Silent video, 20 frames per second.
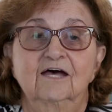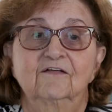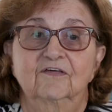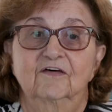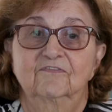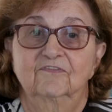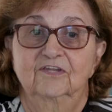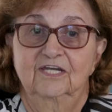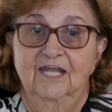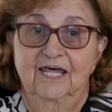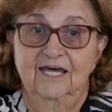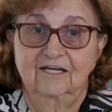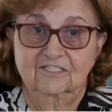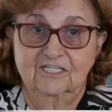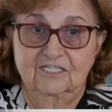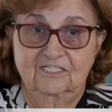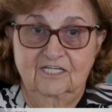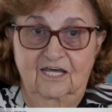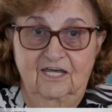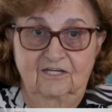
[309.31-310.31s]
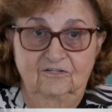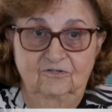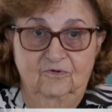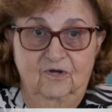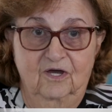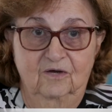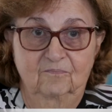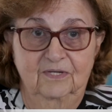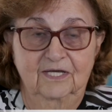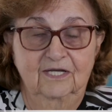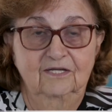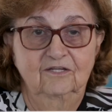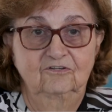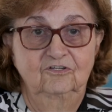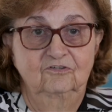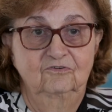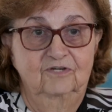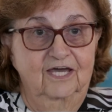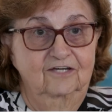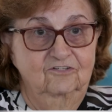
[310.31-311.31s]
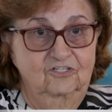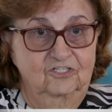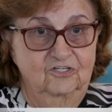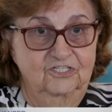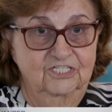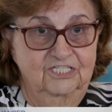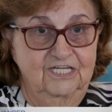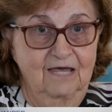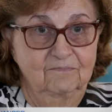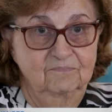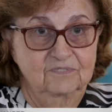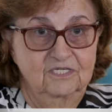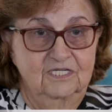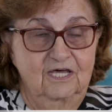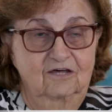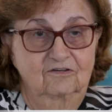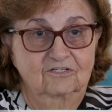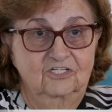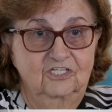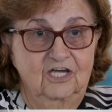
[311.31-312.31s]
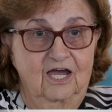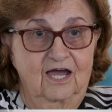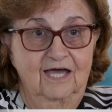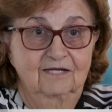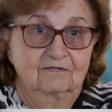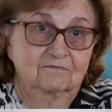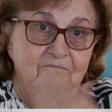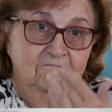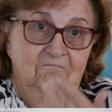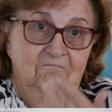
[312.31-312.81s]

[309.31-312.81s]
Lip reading: Then the next day you come in and you get your stem cell shot,